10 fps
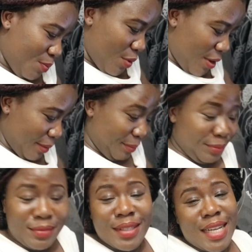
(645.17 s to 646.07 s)
But
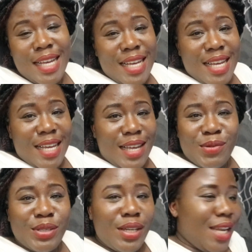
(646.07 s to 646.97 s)

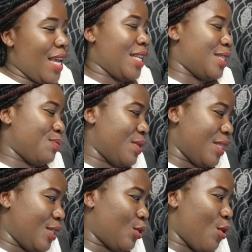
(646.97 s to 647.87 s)
it was only 8
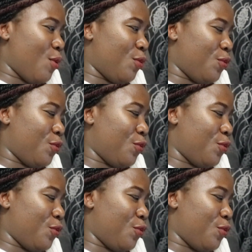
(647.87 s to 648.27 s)
minutes of